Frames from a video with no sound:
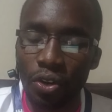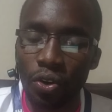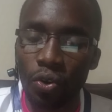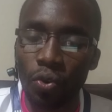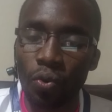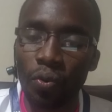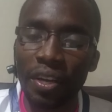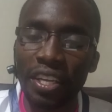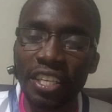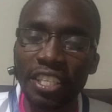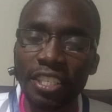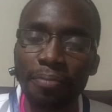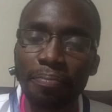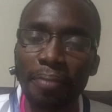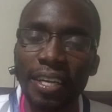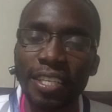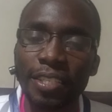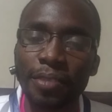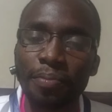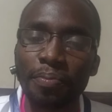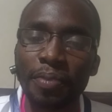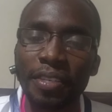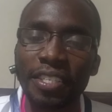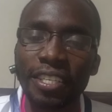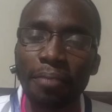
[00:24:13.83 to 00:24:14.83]
which
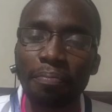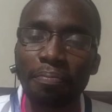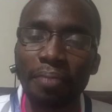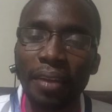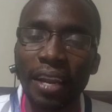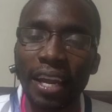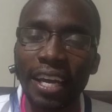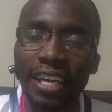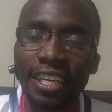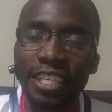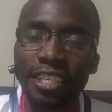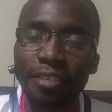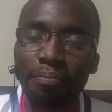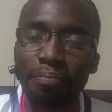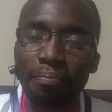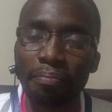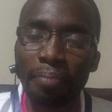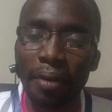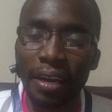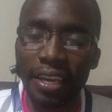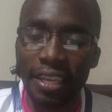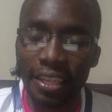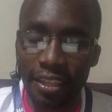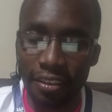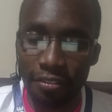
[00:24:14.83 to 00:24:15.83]
must be supplied
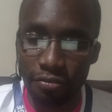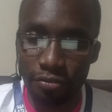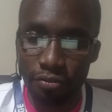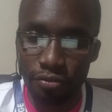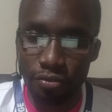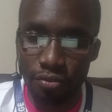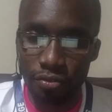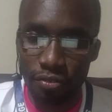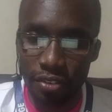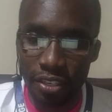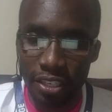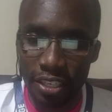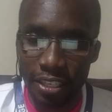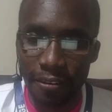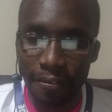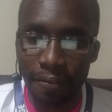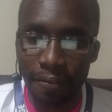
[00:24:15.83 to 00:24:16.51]
by the food.